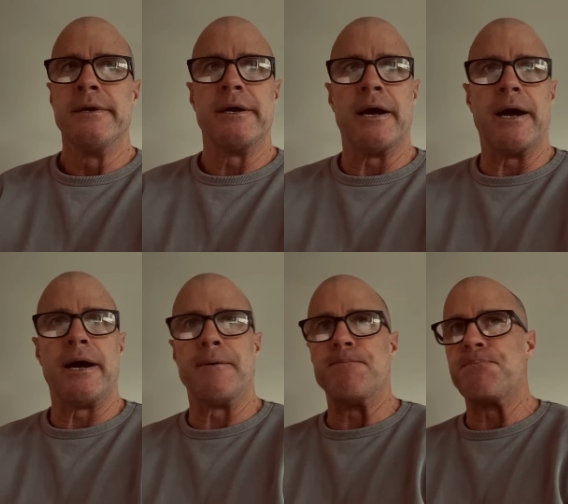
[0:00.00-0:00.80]

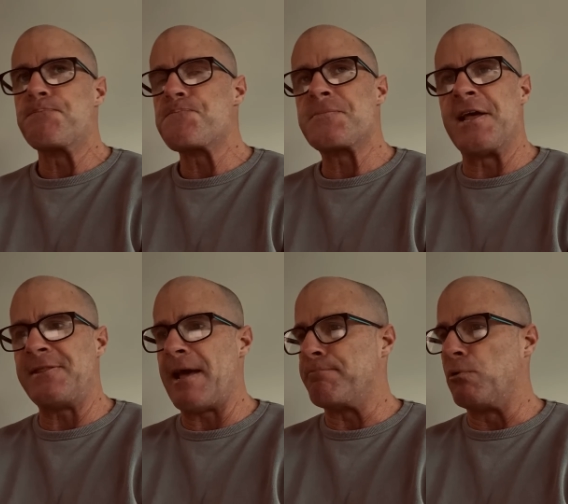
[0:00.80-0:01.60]
to
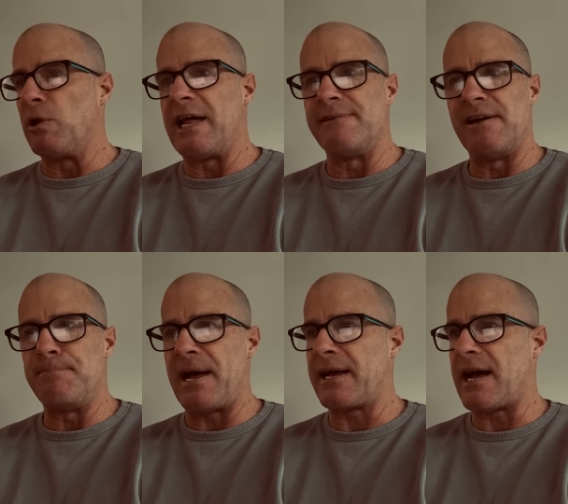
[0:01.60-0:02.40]
get that ball out of our
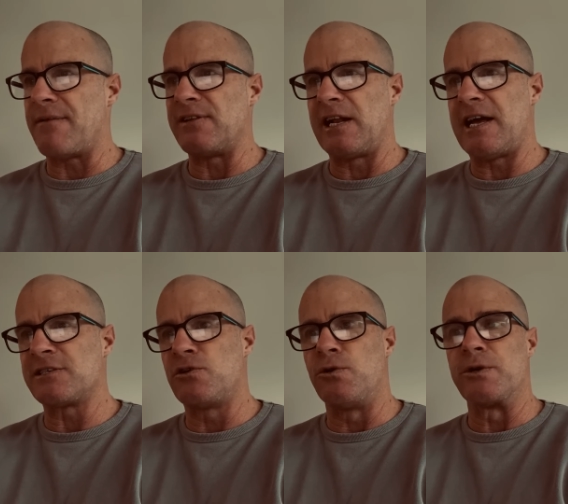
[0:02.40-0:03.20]
back half in the
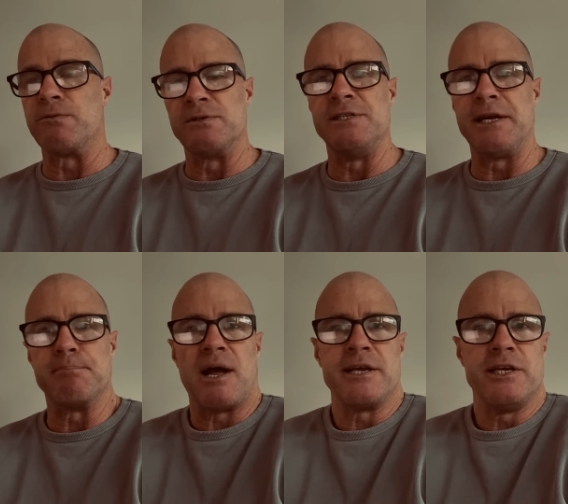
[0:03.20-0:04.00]
last quarter, it was Nick
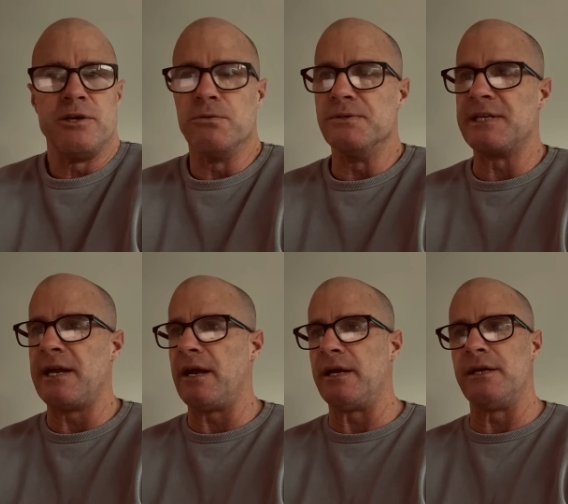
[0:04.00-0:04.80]
Blakey who was
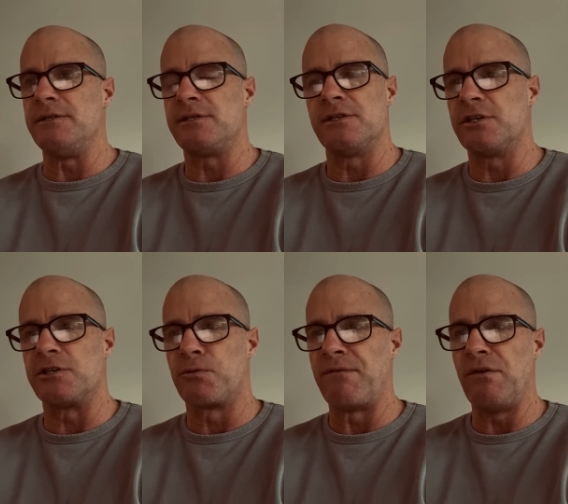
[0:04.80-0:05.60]
there. He's just a
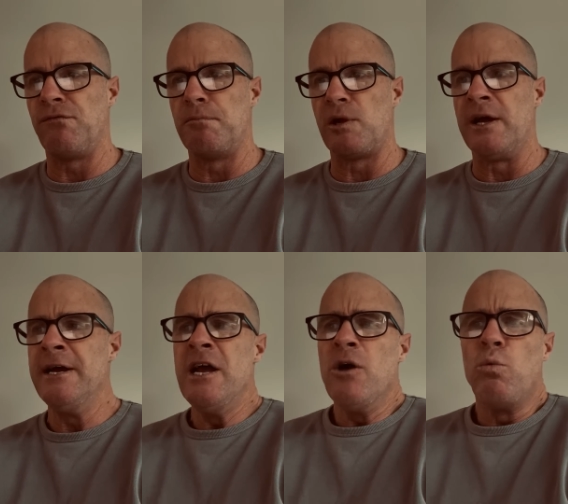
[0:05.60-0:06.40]
terrific footballer.
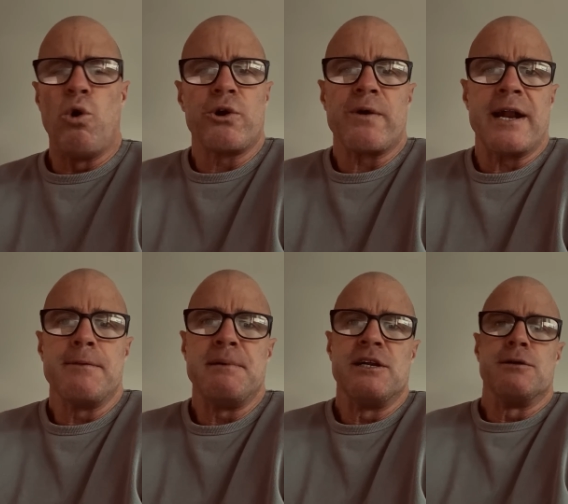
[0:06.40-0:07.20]
Warner had
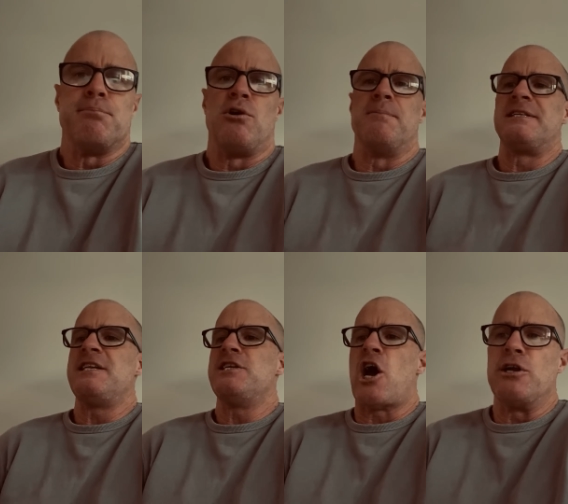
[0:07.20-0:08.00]
a bit of the ball, but
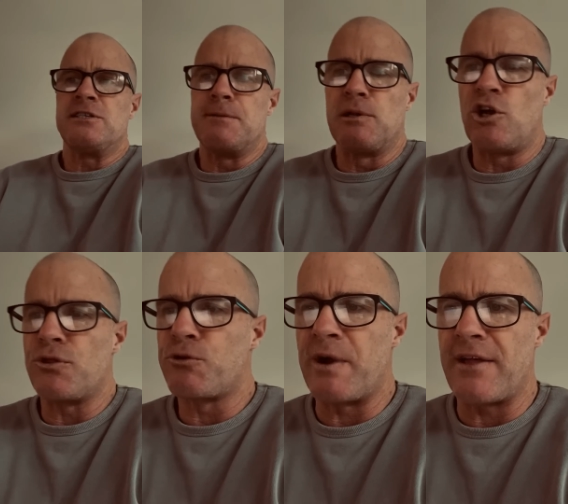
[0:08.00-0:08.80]
didn't notice him a
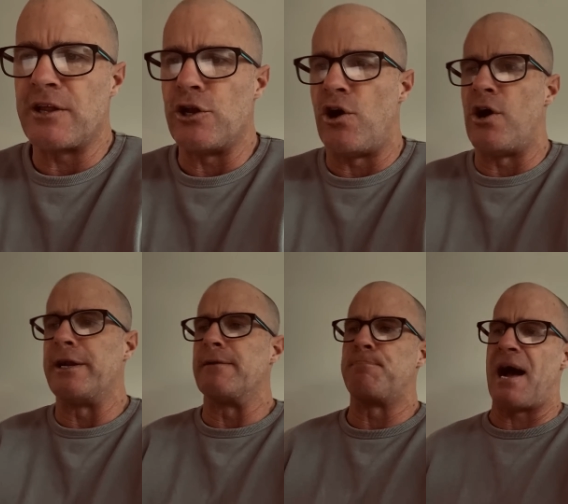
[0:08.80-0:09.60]
lot throughout the
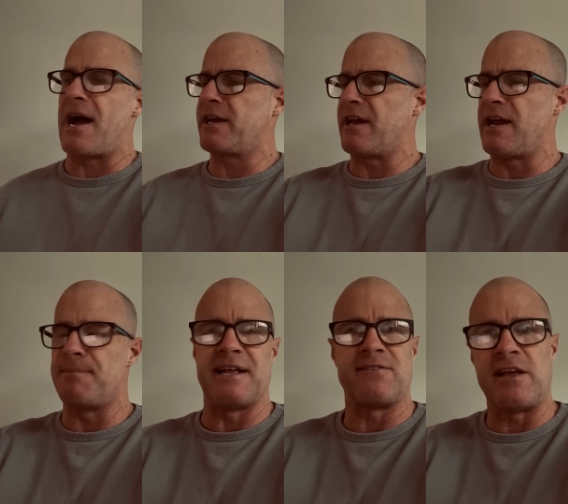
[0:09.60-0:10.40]
night. Parker had
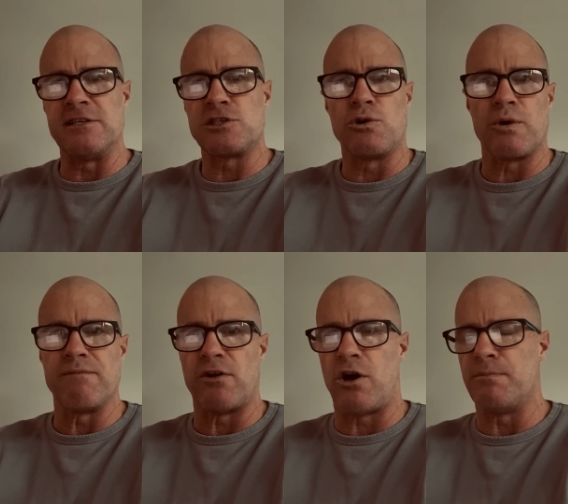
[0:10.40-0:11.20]
about 10 score
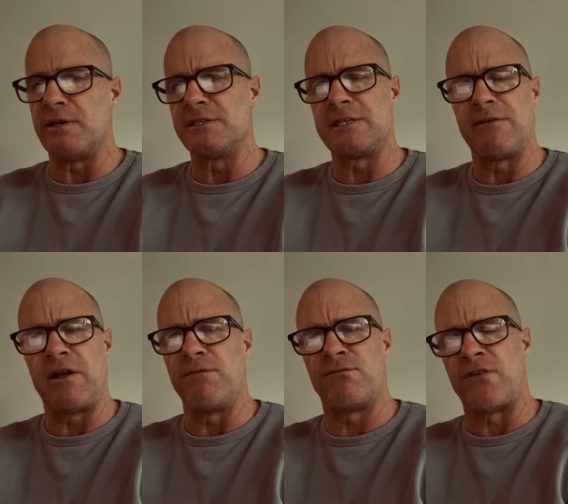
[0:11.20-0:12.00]
involvements.
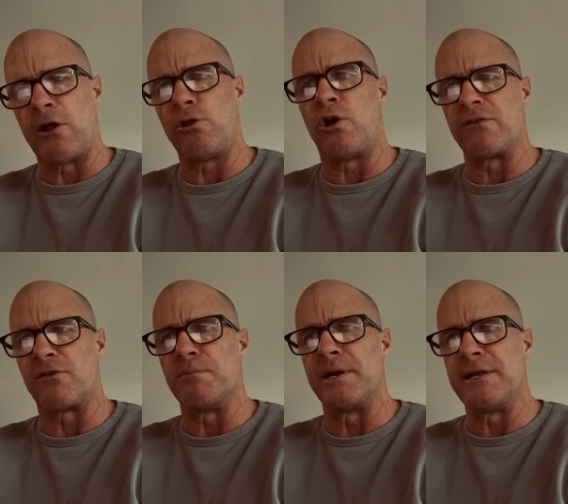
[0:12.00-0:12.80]
It felt like
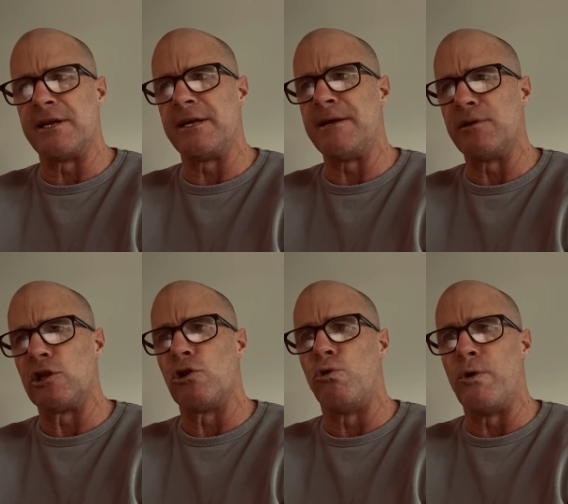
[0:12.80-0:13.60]
to me that him and
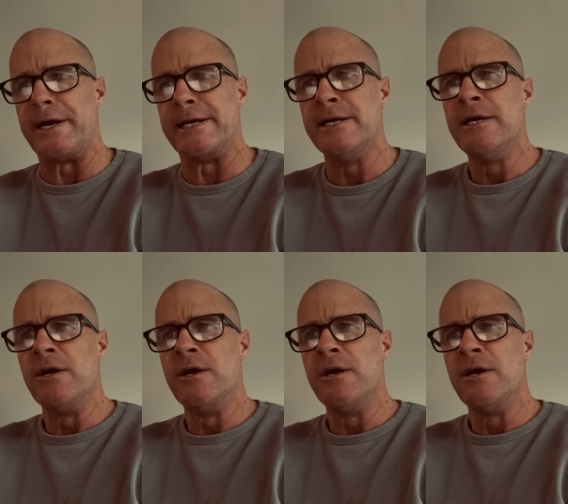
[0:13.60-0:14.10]
Lloyd,